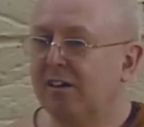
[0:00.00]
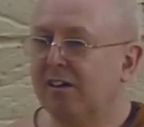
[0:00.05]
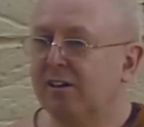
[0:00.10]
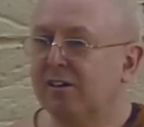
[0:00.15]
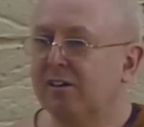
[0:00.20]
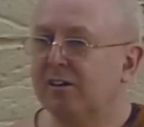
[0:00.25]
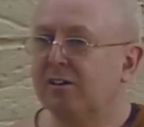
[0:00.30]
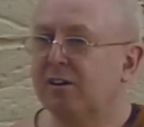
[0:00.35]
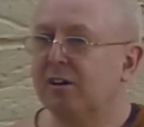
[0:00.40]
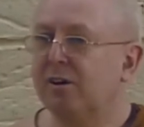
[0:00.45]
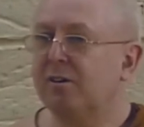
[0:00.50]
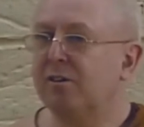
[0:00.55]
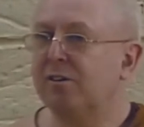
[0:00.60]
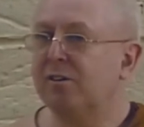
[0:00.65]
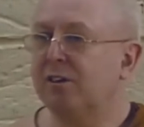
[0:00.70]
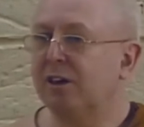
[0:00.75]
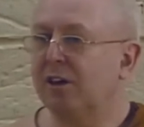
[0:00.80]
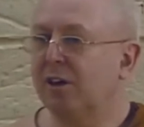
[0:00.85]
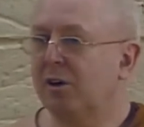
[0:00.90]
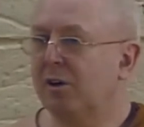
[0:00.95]
And don't
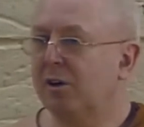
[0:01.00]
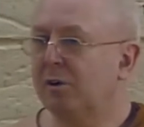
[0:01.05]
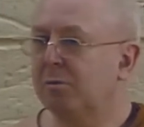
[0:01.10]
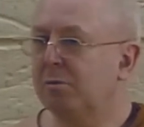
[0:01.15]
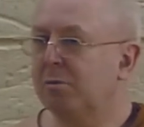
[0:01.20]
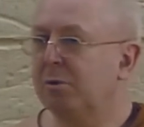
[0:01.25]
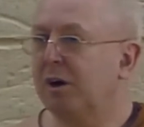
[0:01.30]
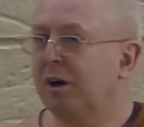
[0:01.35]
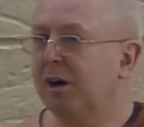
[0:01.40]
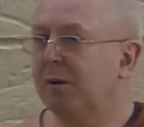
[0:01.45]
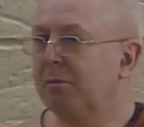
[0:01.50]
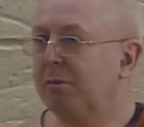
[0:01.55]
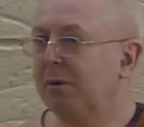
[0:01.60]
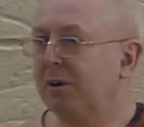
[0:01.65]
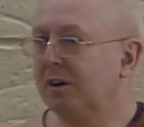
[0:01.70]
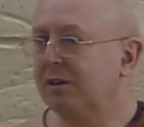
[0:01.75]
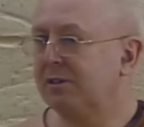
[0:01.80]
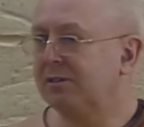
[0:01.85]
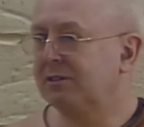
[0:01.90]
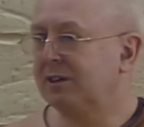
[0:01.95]
think you can
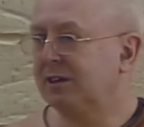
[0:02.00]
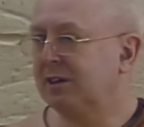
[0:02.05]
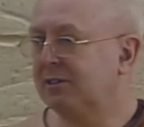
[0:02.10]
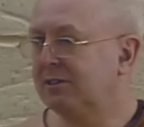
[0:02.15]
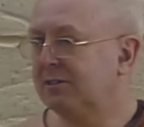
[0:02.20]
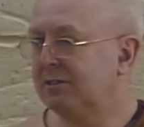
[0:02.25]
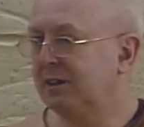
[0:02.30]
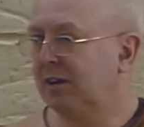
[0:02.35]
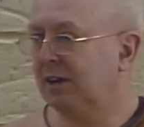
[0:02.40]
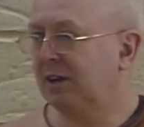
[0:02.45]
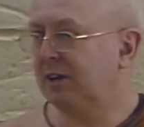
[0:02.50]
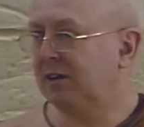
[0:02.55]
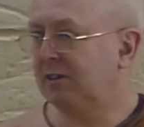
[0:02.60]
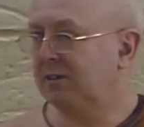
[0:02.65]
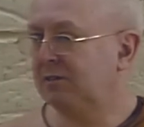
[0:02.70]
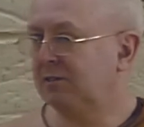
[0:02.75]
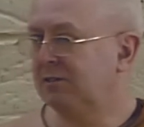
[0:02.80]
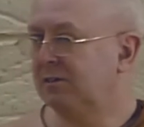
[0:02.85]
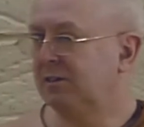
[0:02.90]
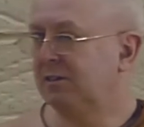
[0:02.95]
bypass that
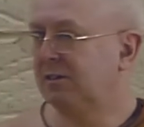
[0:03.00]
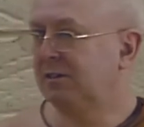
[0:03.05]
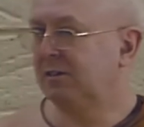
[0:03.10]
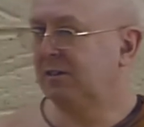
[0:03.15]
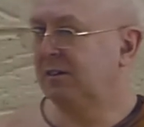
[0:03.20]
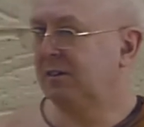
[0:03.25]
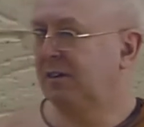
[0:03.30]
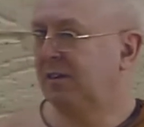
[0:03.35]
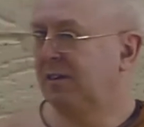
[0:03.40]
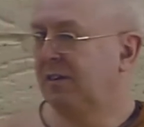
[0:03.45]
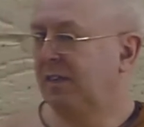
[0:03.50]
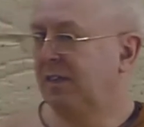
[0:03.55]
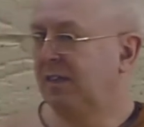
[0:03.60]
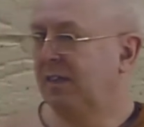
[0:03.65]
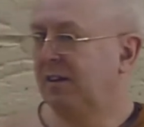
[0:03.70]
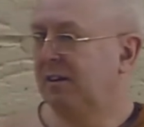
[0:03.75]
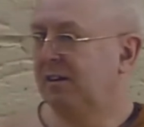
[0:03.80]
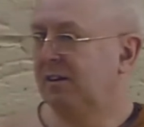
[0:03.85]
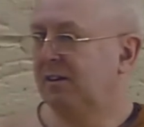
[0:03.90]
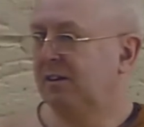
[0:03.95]
stage.
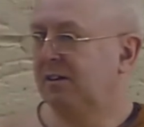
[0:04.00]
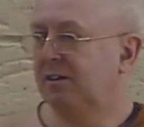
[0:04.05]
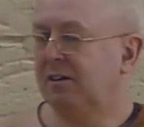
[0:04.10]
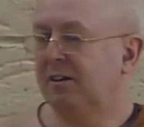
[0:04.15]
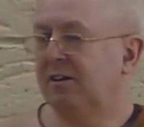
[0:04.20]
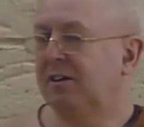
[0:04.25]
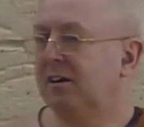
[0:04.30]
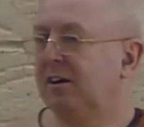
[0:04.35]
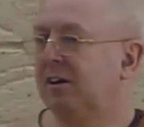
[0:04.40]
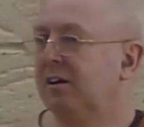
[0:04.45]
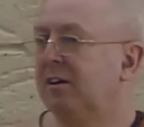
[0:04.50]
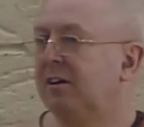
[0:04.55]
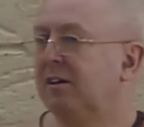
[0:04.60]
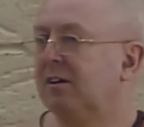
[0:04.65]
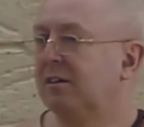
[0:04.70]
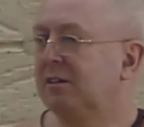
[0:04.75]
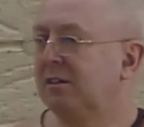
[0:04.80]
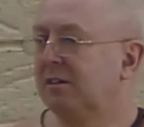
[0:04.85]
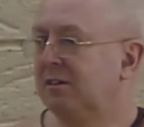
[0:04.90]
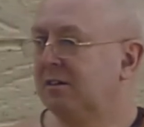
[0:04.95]
You can't.
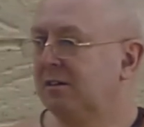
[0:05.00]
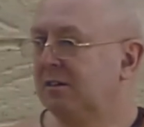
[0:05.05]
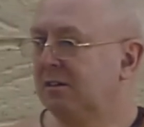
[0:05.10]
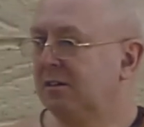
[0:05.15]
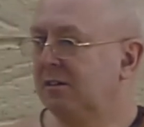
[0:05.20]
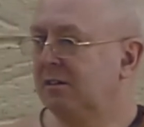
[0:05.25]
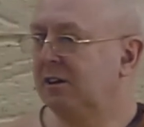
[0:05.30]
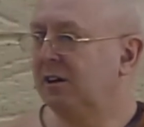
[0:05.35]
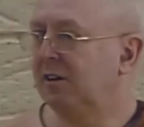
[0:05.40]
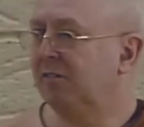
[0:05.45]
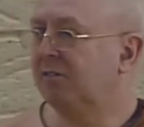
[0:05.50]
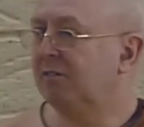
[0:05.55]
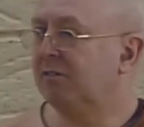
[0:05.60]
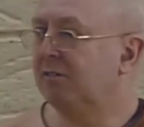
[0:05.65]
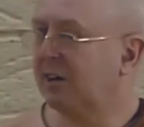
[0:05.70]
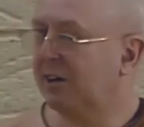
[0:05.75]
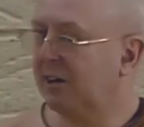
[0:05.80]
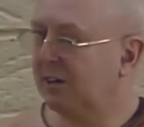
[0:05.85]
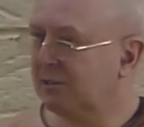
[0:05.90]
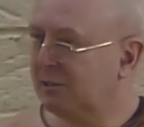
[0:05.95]
You have to
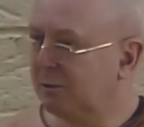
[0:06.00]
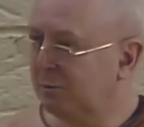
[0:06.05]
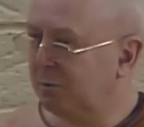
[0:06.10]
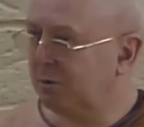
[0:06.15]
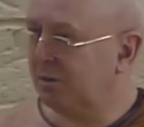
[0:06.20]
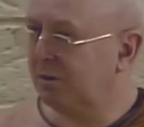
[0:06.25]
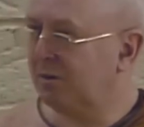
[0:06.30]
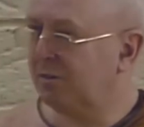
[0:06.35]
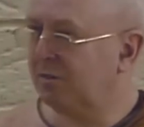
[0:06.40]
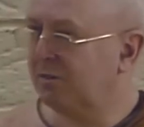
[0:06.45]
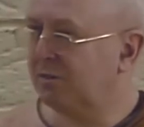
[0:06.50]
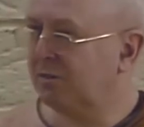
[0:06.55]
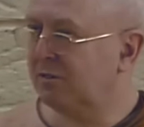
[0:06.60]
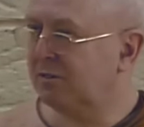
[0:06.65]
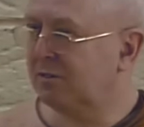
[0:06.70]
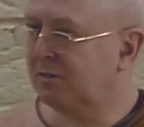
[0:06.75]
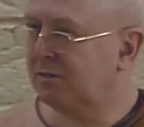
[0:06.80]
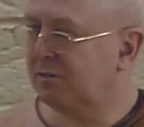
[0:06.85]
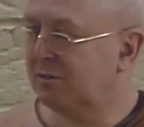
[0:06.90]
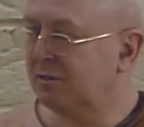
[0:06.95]
relax your body
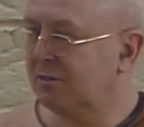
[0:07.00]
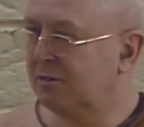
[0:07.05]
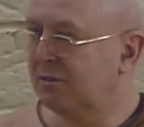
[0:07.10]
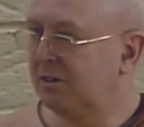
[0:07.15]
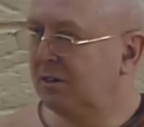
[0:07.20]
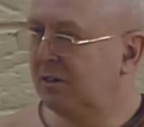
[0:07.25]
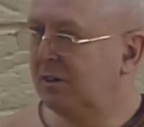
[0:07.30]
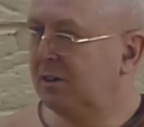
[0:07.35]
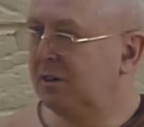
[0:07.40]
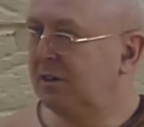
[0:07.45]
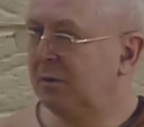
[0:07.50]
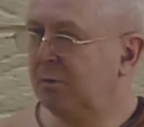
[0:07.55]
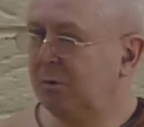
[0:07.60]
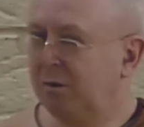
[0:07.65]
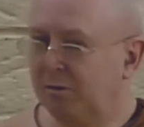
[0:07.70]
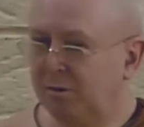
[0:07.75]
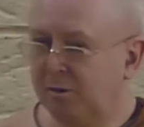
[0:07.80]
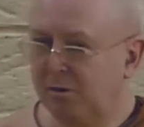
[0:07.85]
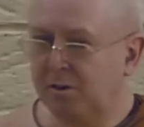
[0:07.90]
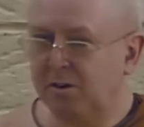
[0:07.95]
first of all,
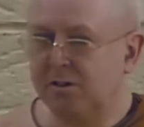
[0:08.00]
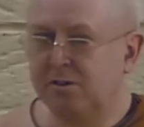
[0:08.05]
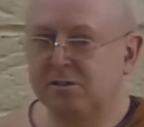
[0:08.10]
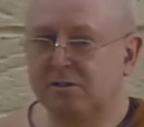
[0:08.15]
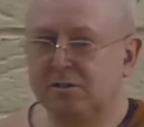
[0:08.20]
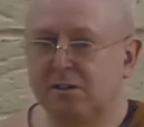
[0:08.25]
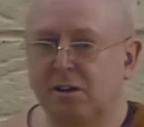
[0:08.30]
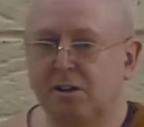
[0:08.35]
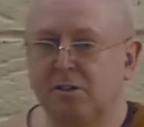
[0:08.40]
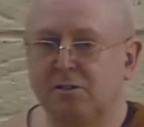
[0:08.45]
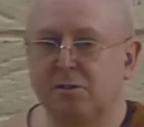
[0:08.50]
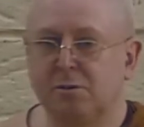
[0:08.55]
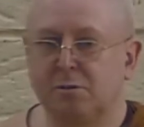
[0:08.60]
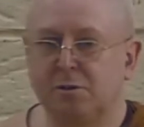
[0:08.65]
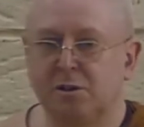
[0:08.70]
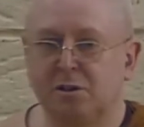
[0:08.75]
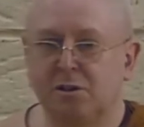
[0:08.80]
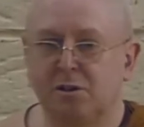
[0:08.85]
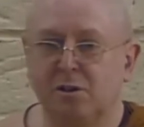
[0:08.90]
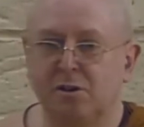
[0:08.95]
before you can start to
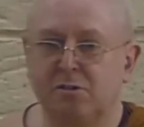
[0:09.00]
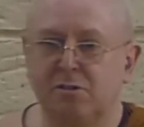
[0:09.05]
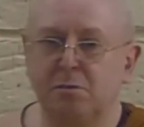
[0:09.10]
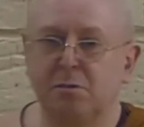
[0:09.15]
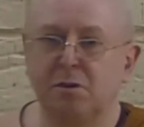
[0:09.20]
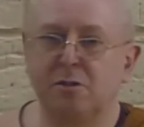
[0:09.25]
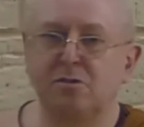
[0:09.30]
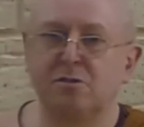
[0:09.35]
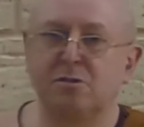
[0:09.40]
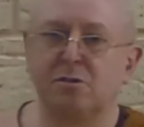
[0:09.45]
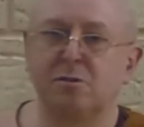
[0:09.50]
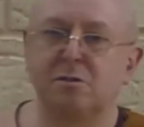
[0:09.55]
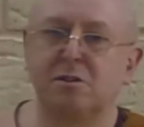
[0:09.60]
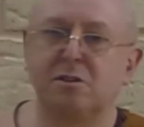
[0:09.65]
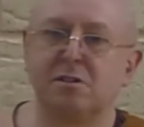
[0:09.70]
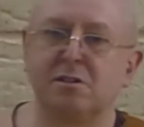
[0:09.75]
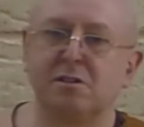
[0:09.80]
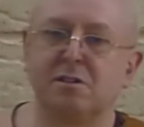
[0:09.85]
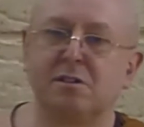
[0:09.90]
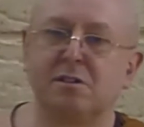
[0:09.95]
work on your emotional world.